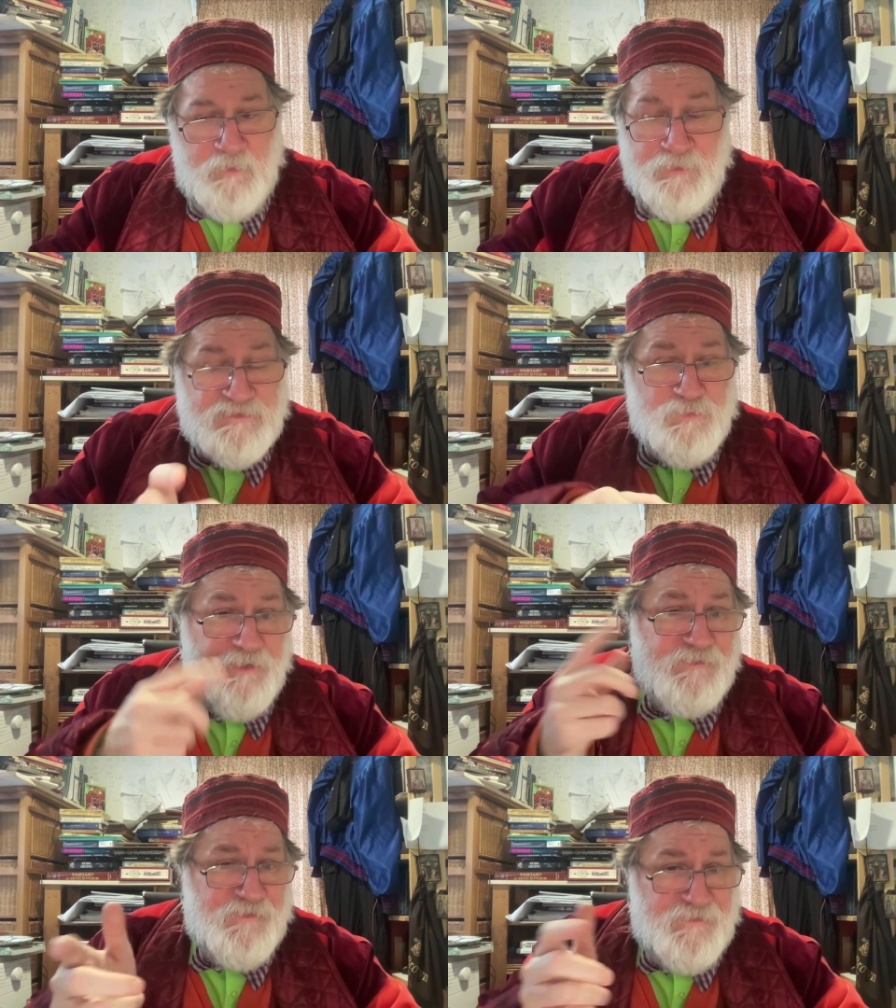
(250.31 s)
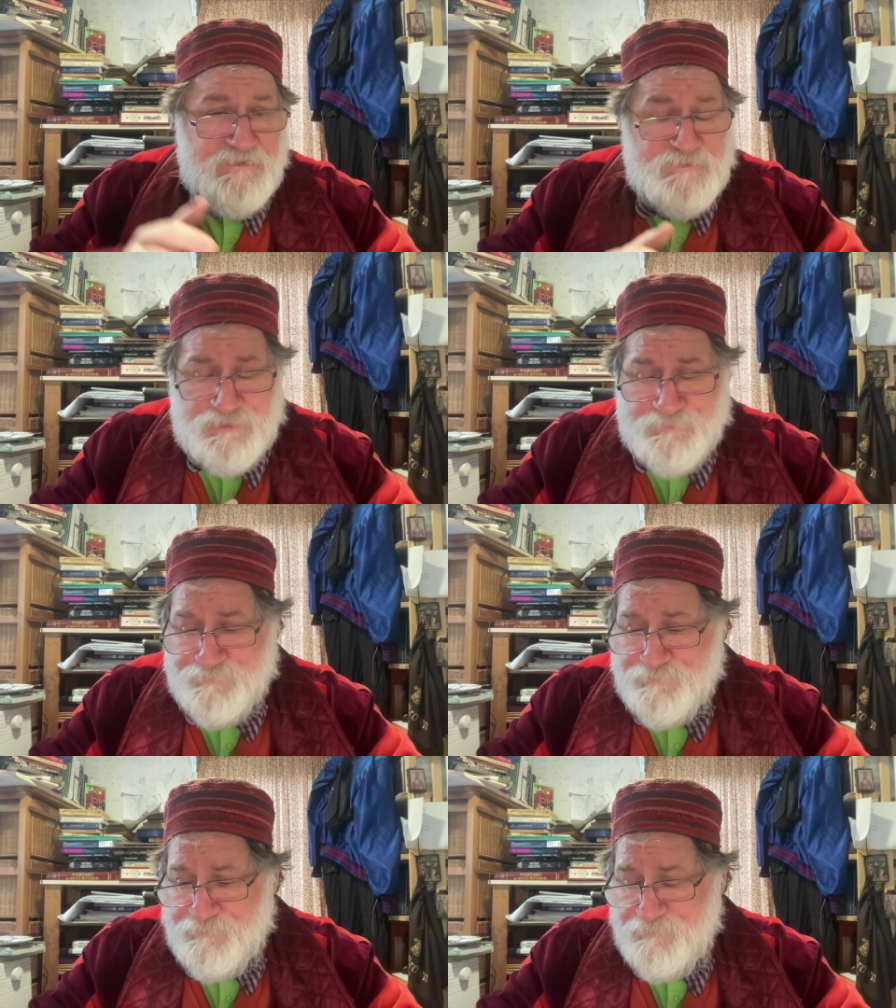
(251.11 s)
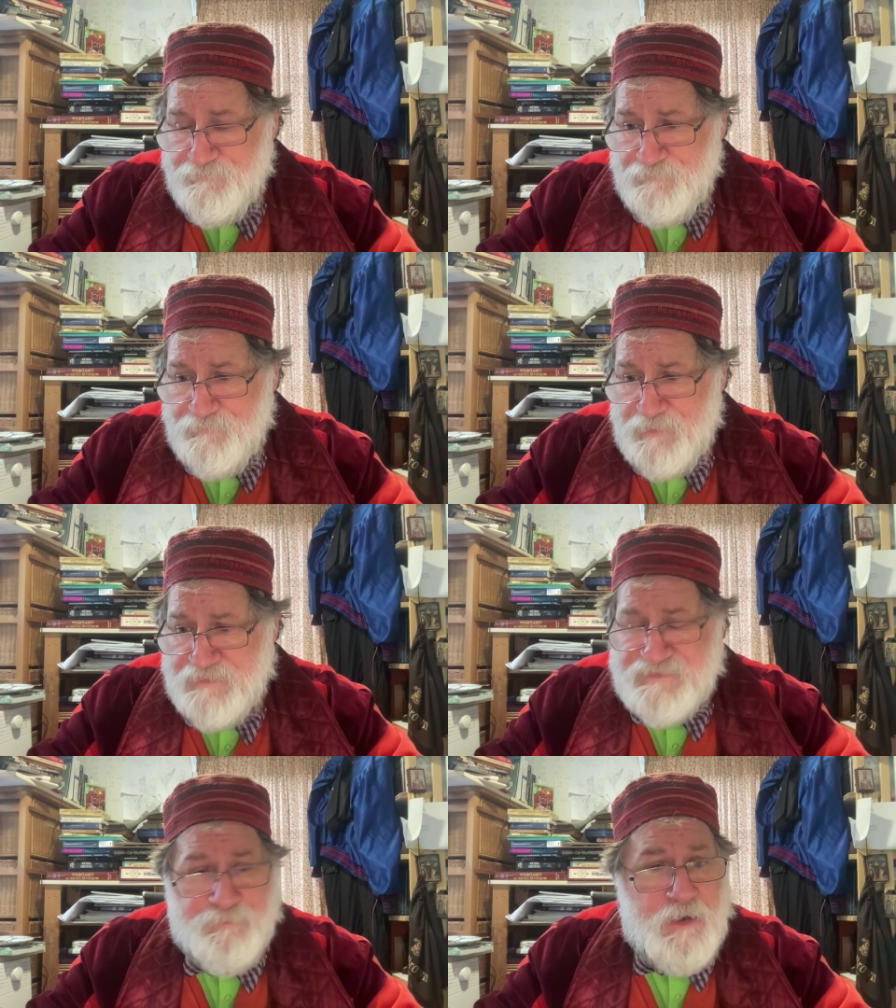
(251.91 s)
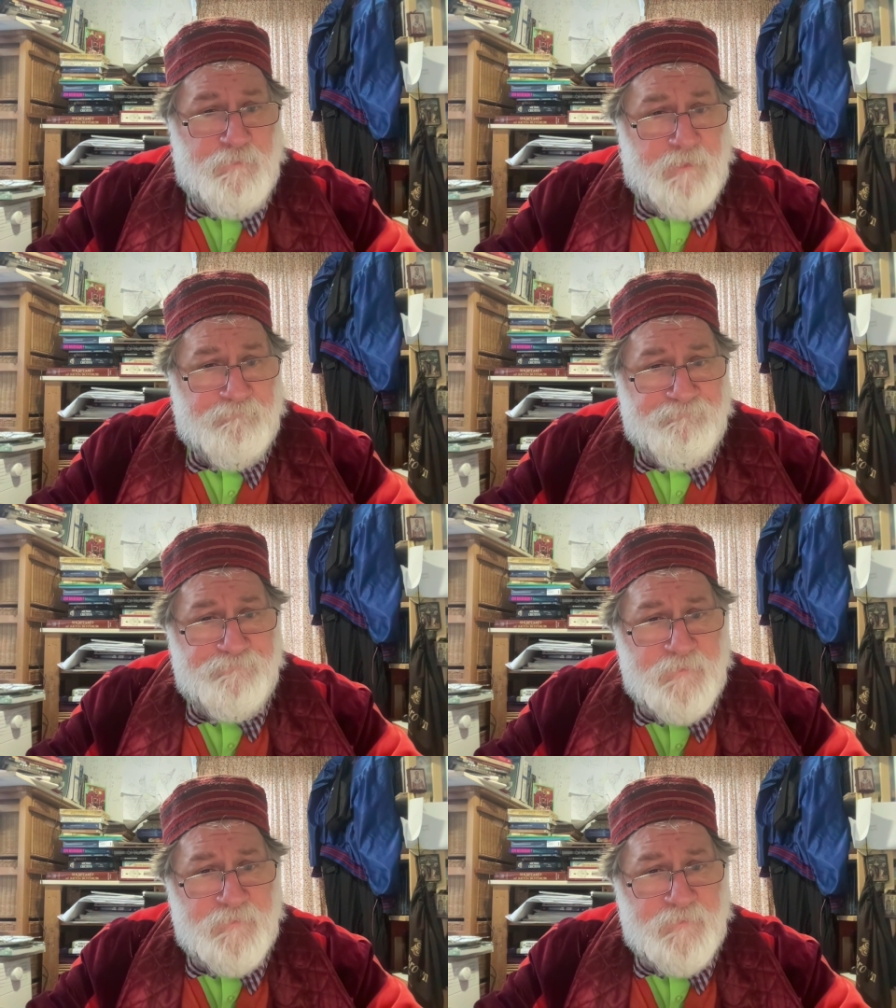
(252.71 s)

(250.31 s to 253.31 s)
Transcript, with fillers: Because one of the things which is the problem